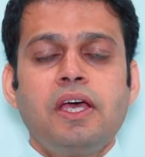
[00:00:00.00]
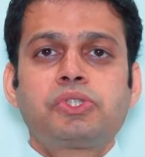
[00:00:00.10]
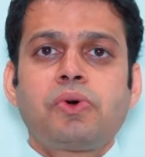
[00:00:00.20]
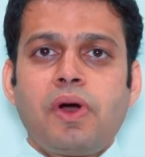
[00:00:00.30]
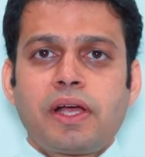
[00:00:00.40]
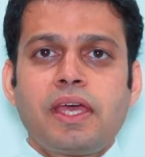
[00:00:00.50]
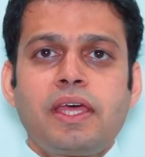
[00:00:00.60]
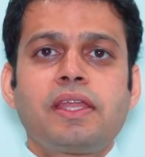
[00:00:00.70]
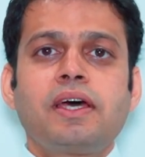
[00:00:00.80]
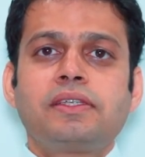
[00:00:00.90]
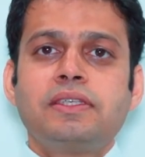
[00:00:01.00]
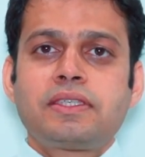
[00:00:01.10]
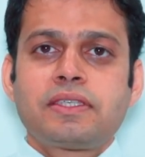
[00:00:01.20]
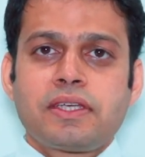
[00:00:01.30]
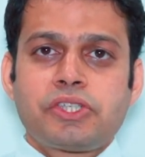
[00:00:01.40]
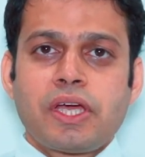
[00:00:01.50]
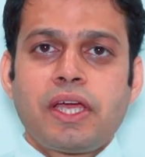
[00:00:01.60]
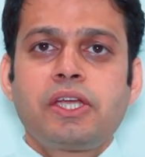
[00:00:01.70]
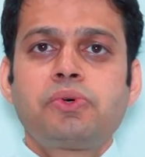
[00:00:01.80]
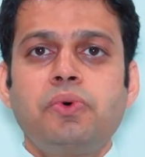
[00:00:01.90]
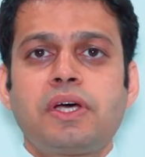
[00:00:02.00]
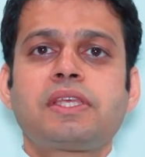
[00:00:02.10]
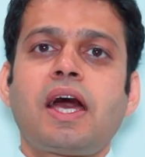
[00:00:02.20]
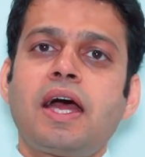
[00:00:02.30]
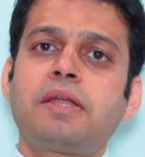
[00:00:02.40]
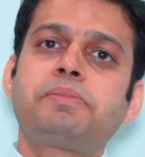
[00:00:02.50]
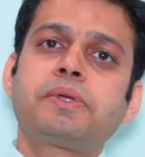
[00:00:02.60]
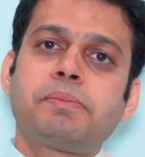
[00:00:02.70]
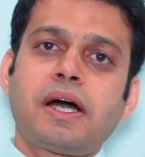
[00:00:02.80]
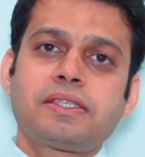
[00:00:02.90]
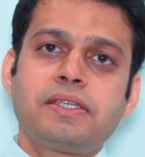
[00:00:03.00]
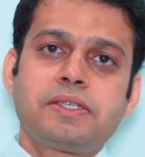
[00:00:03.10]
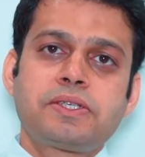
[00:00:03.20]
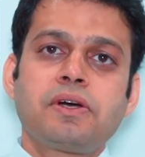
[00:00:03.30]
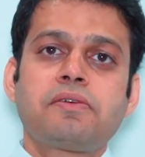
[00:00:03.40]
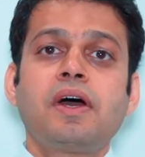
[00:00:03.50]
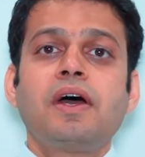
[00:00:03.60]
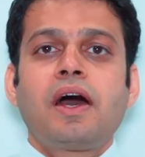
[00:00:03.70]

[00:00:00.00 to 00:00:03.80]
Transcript: So again, this is a child who has had past history of